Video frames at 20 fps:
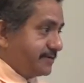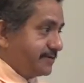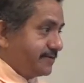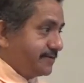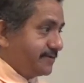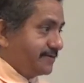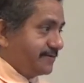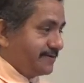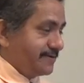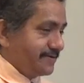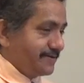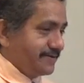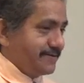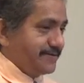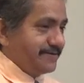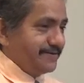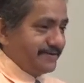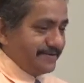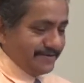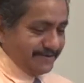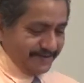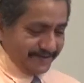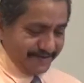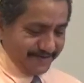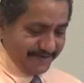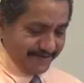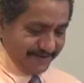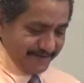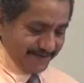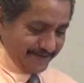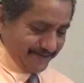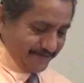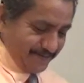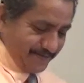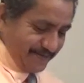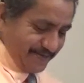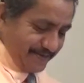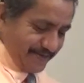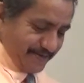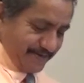
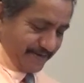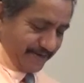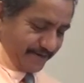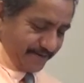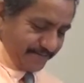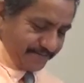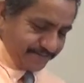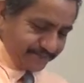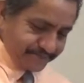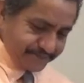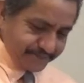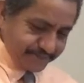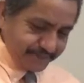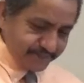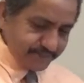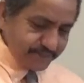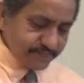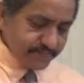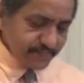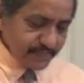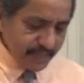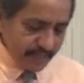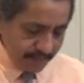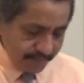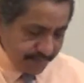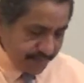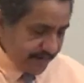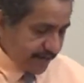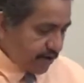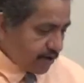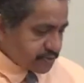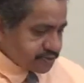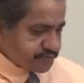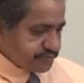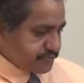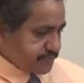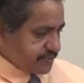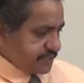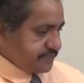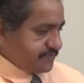Mm-hmm. um, but I
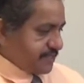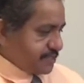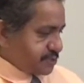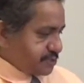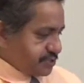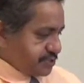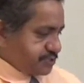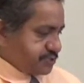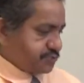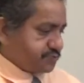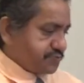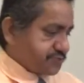also believe that Jesus